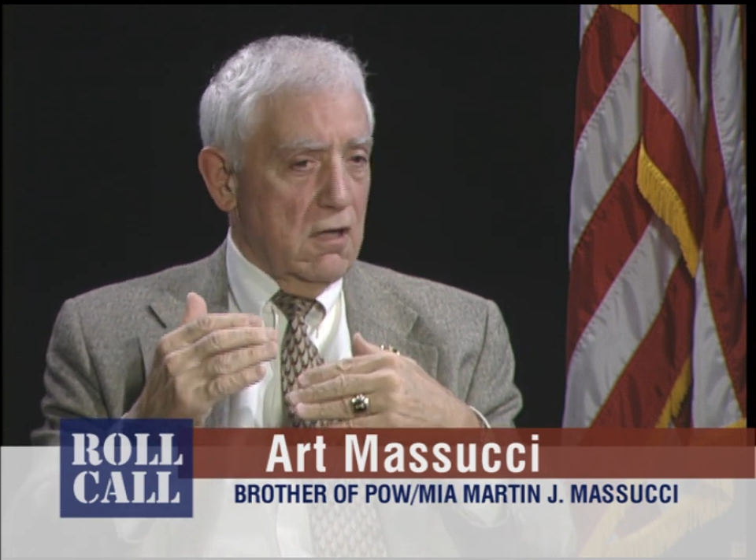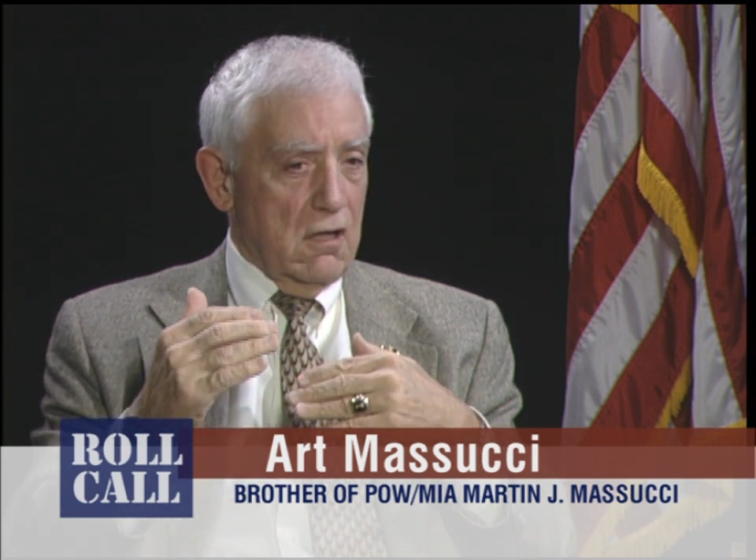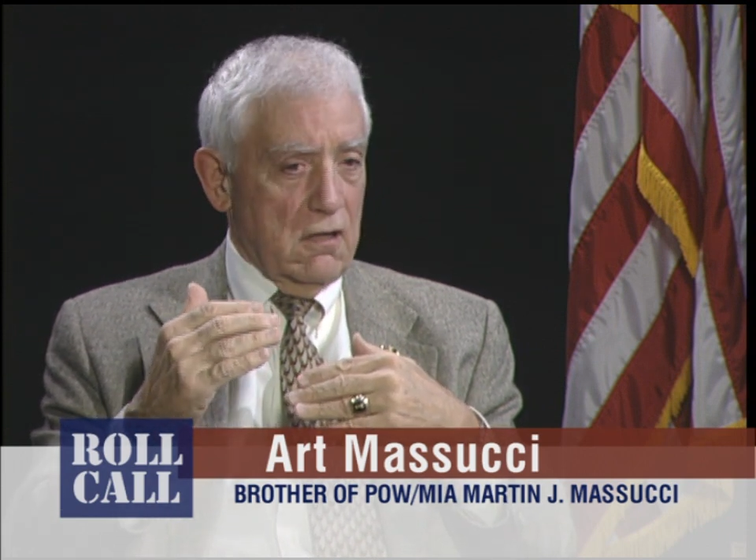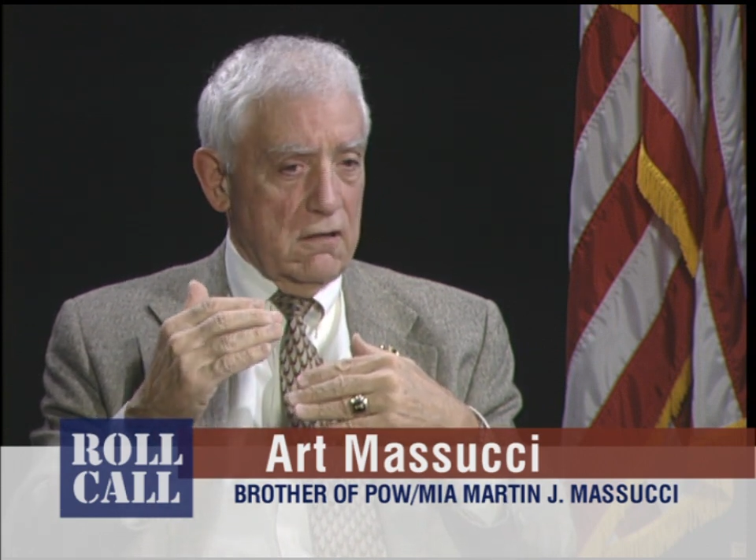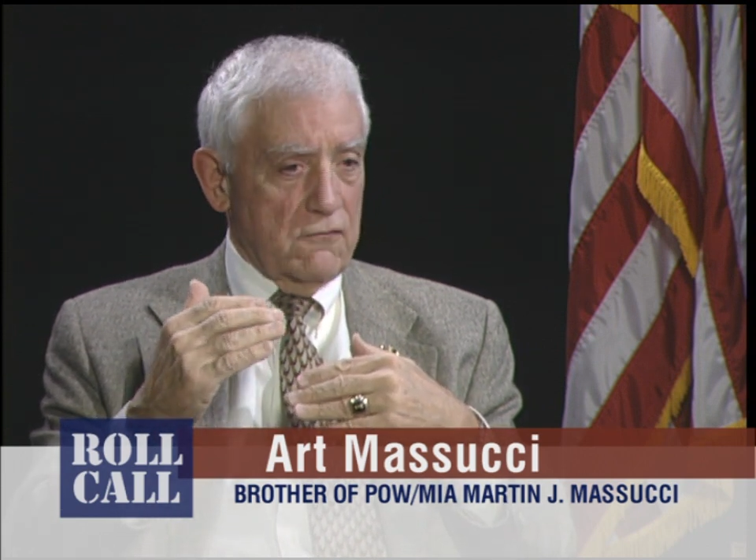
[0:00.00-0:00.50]

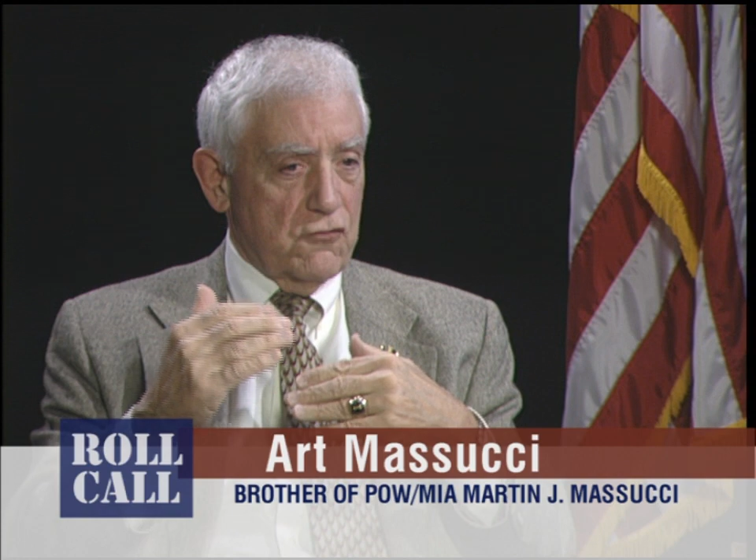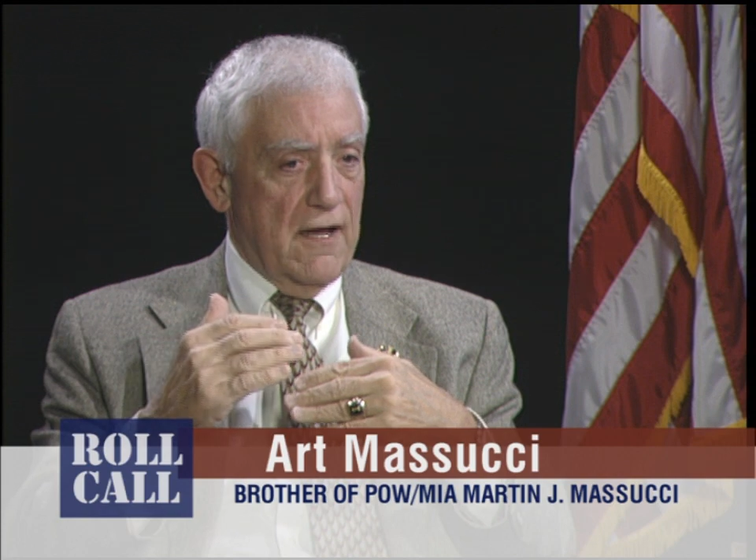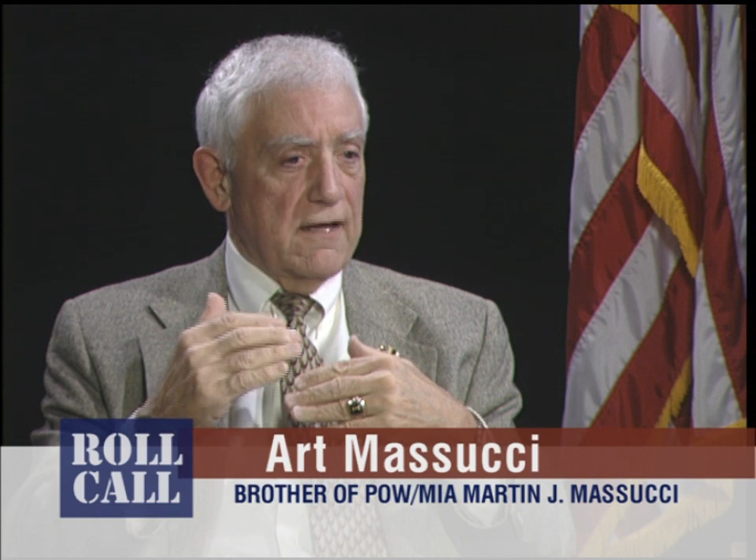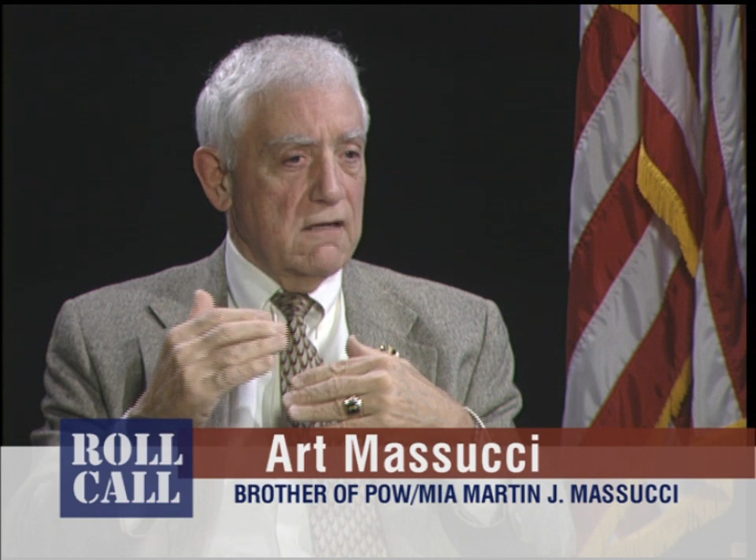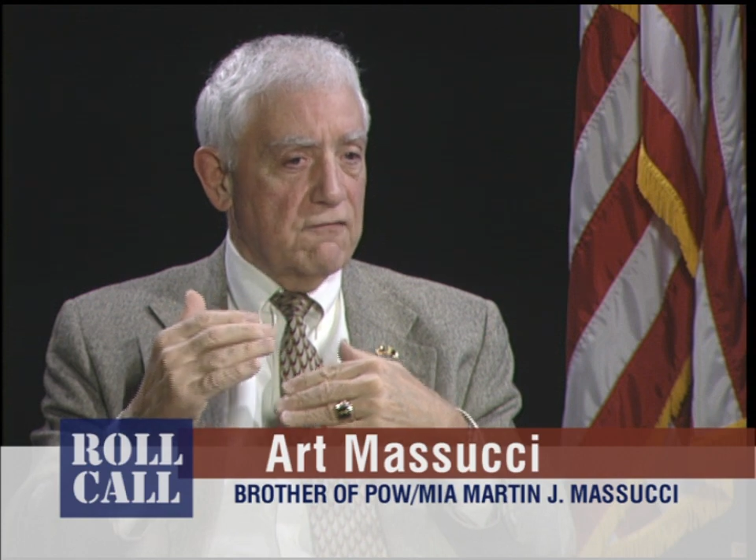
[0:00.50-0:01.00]
uh,
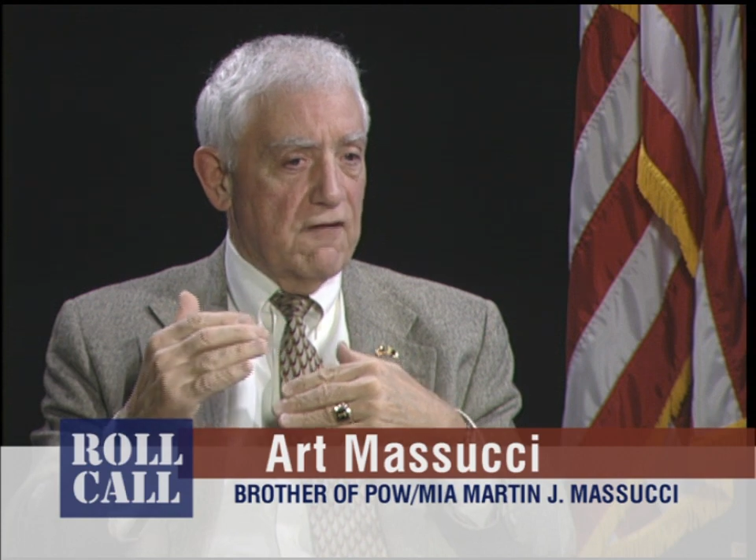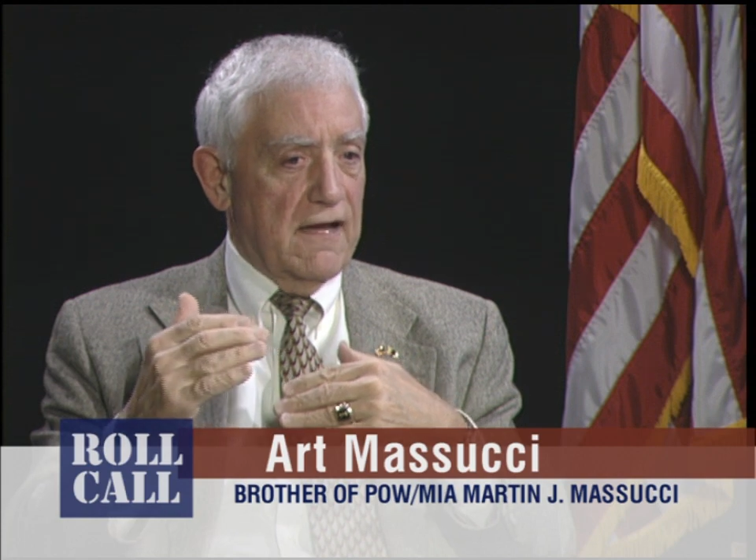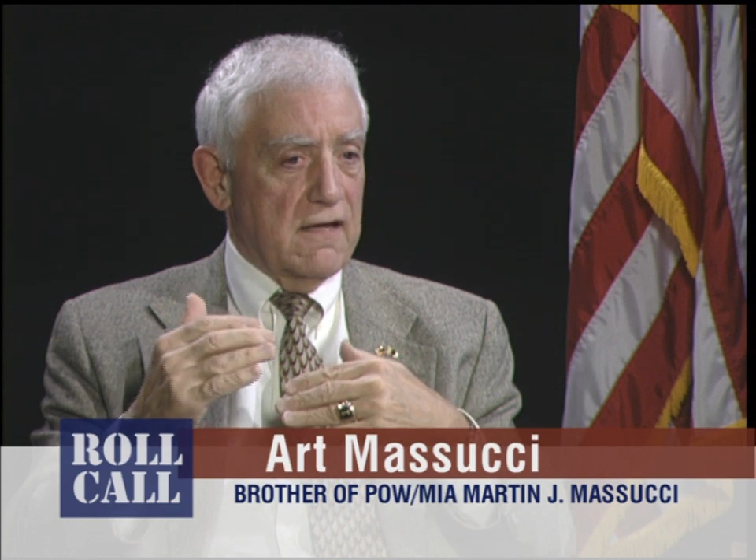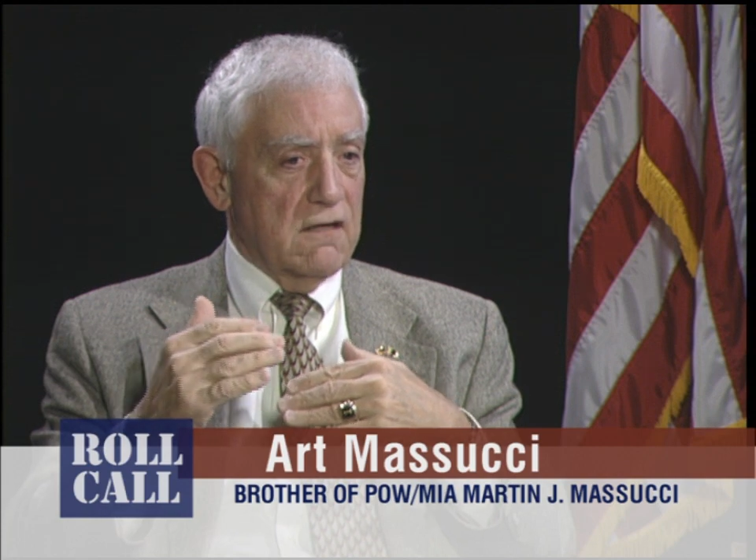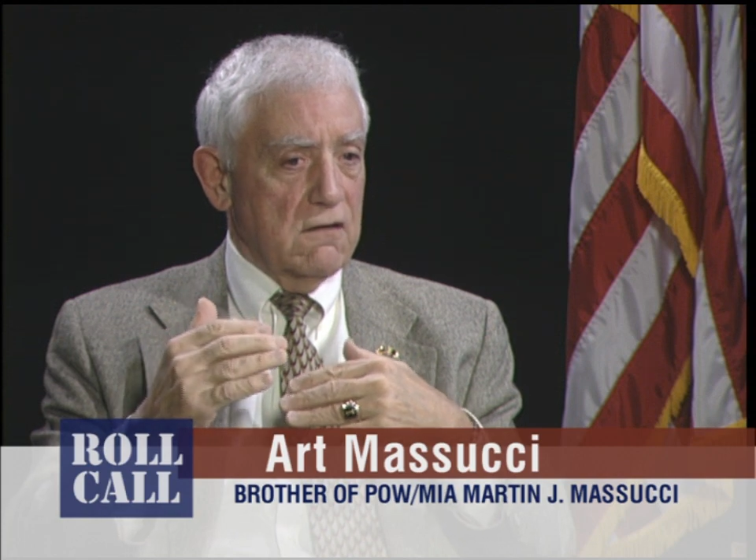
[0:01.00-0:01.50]
trying to
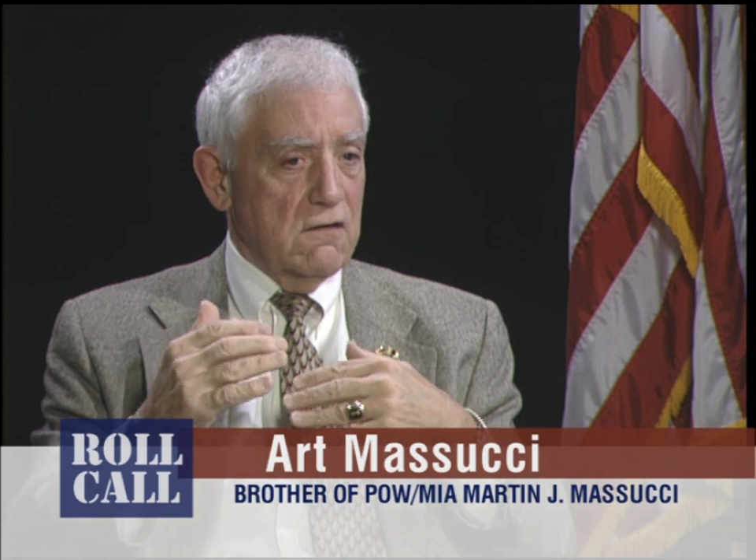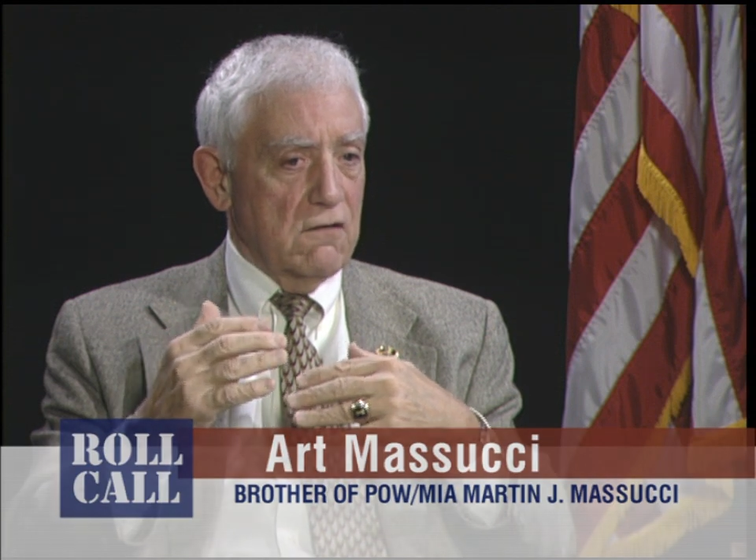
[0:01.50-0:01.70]
find